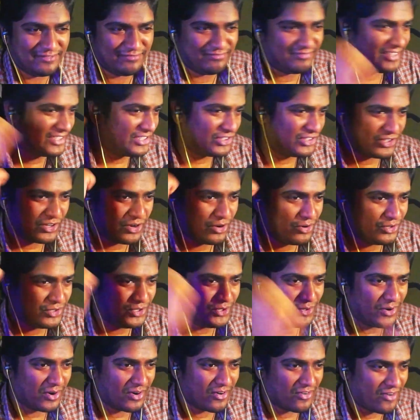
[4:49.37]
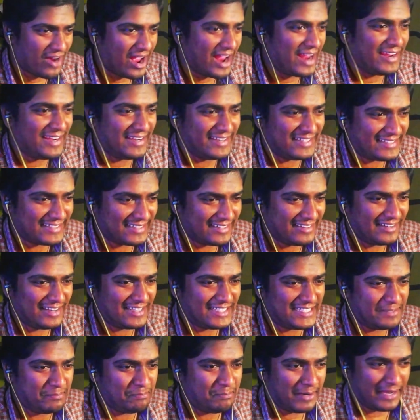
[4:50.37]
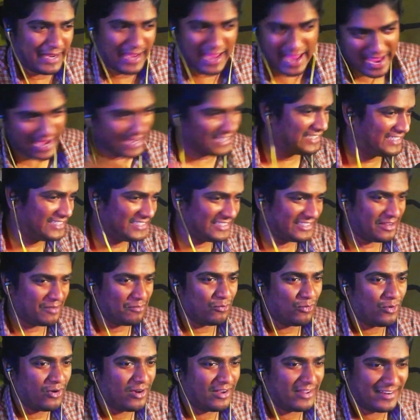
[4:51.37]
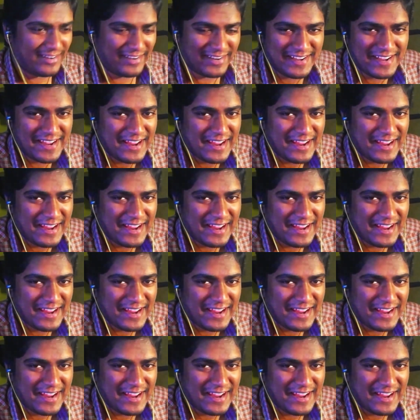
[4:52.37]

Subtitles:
let's go do a riot, let's behead someone